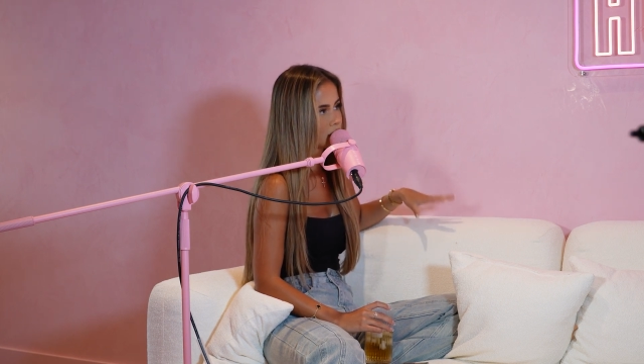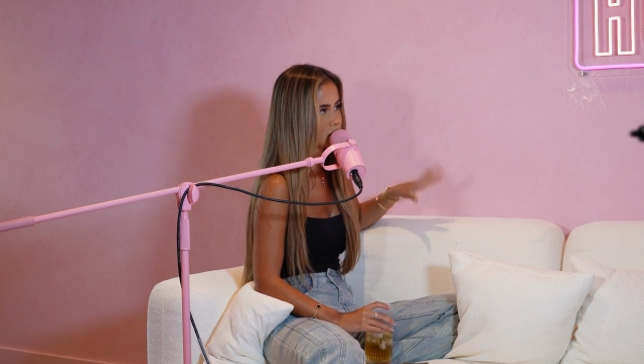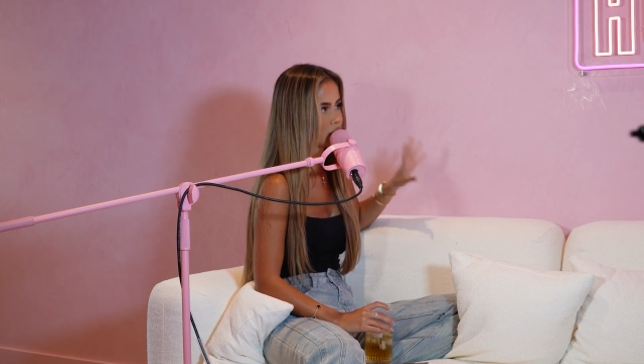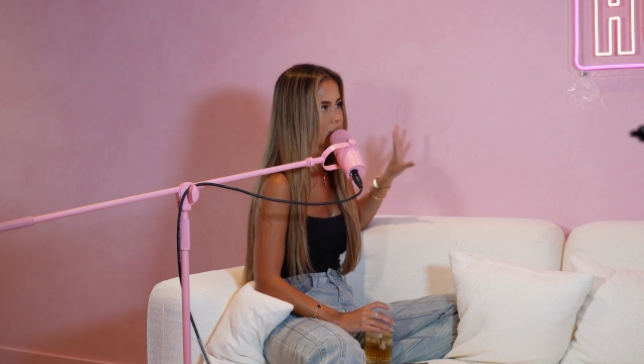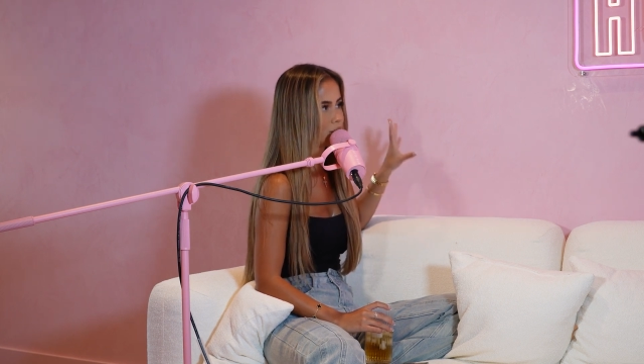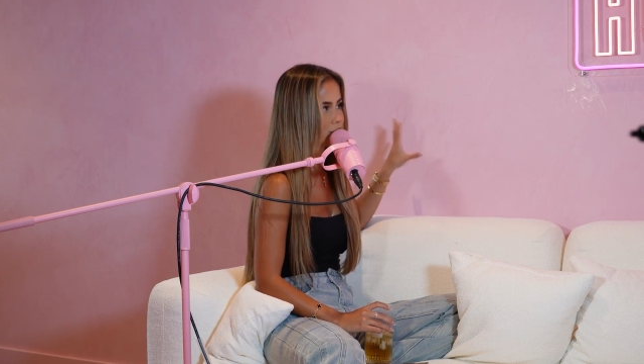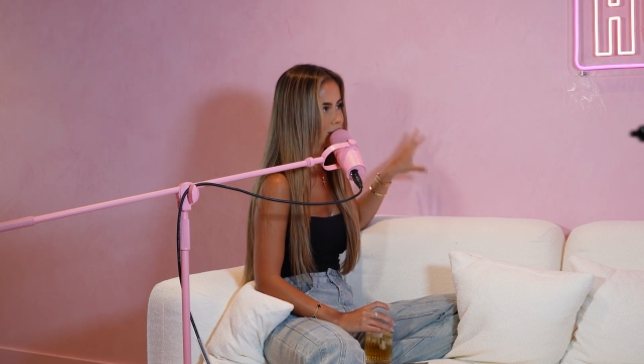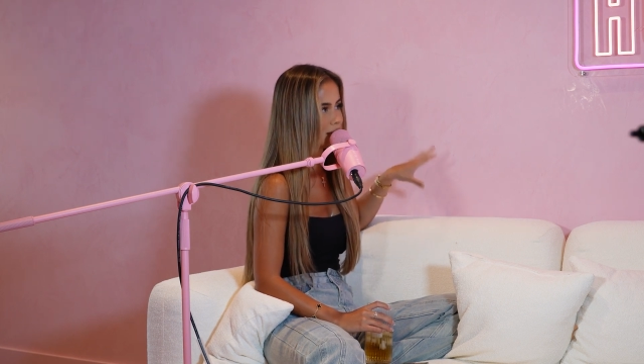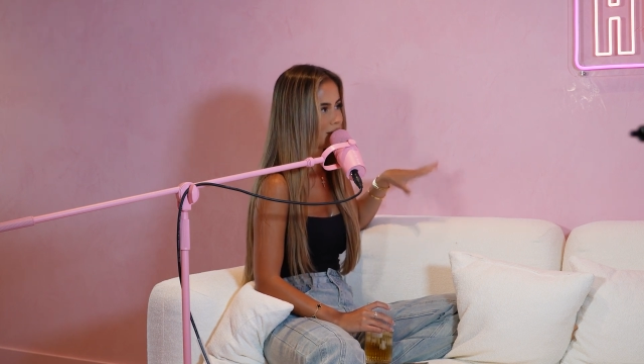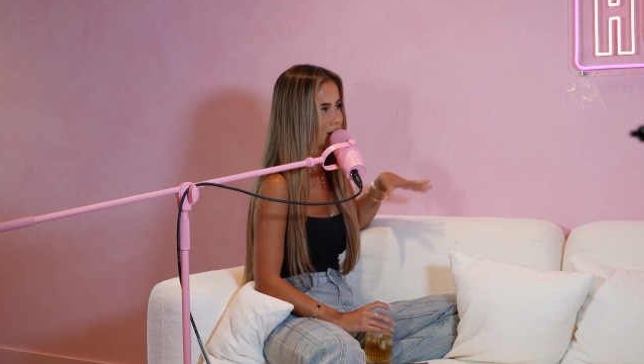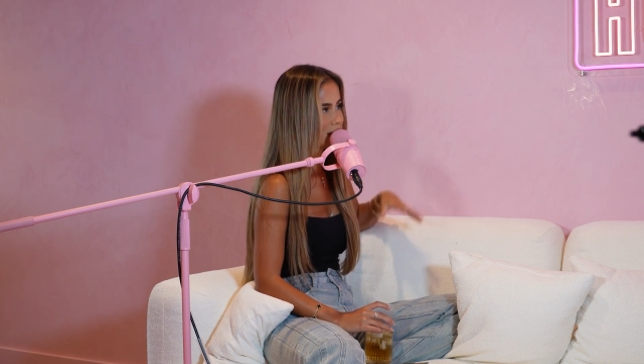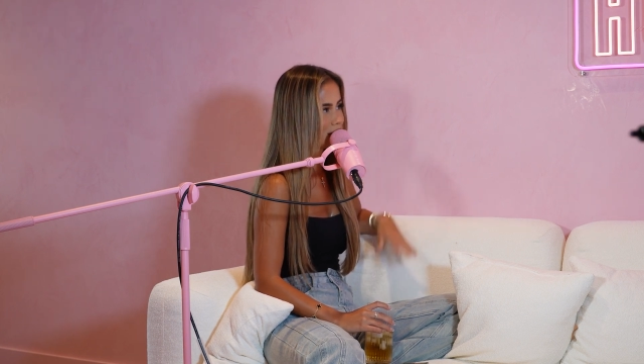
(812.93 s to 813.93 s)
trip
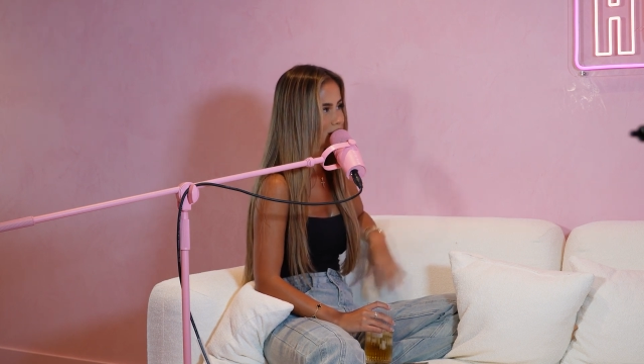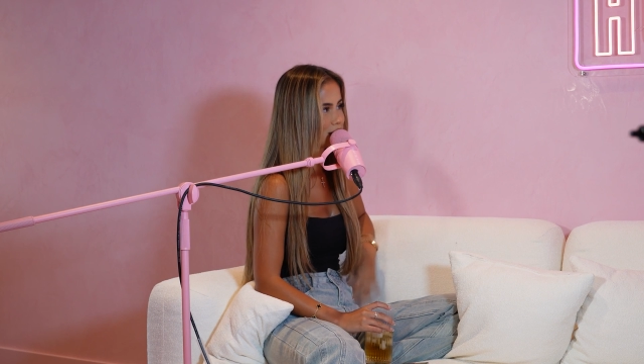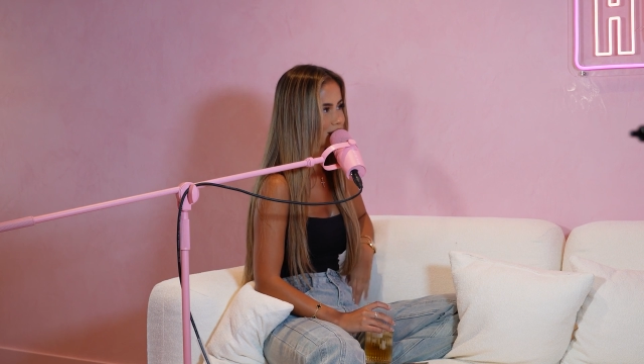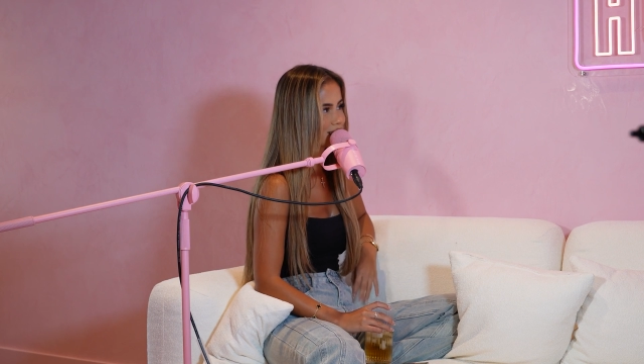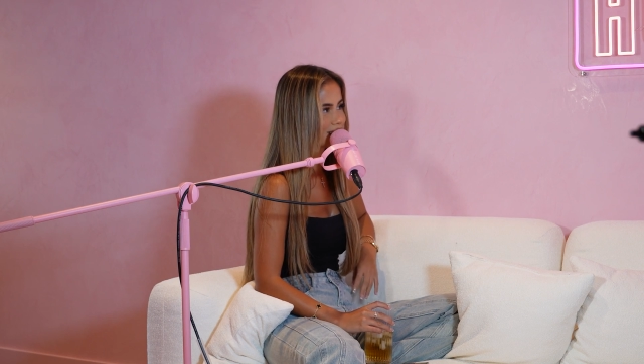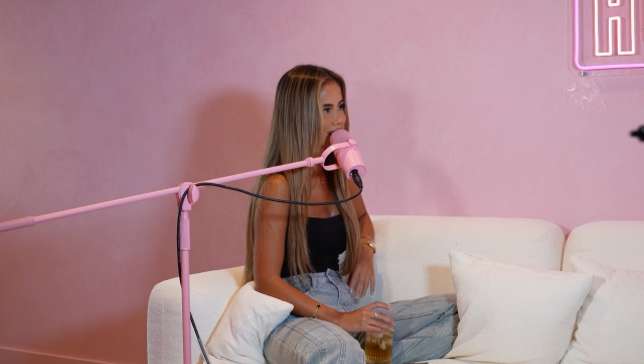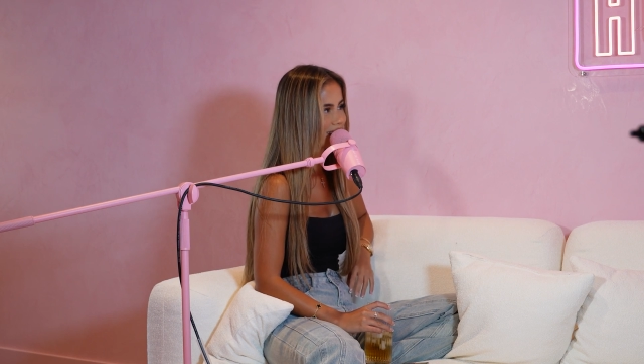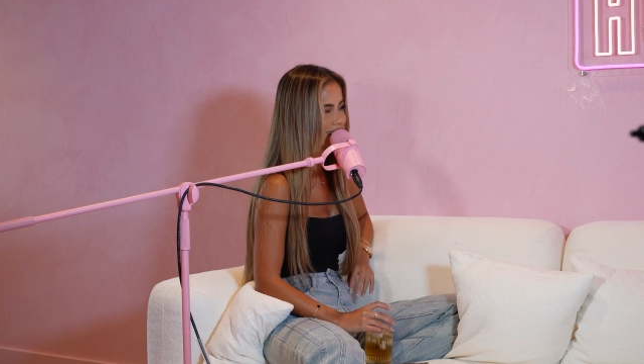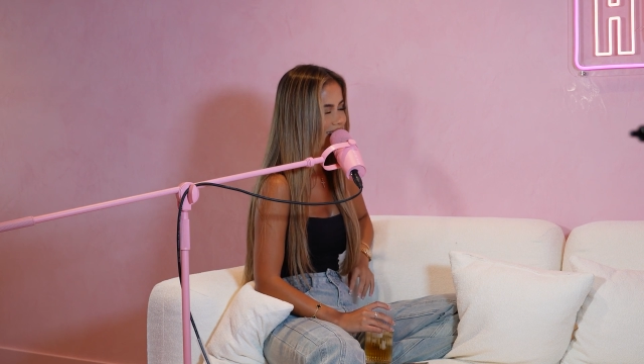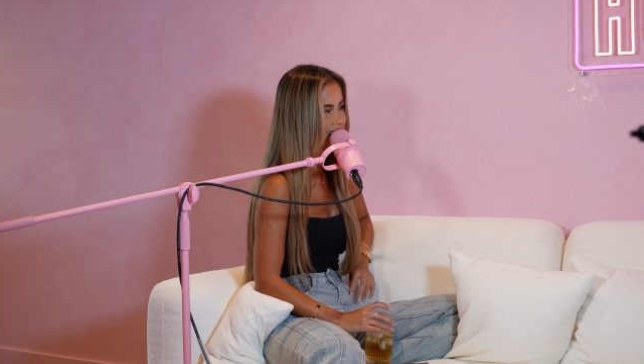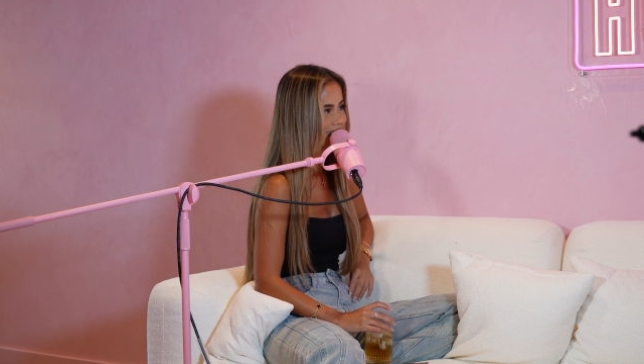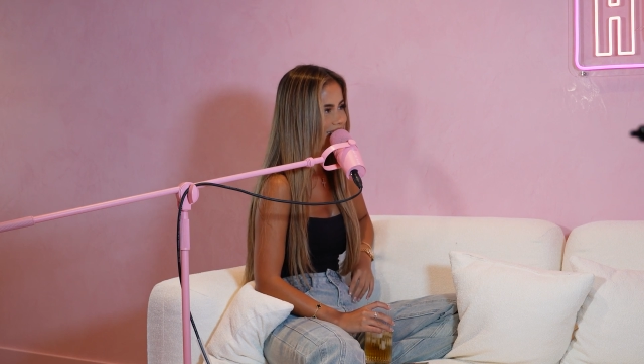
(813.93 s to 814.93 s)
down that end this year.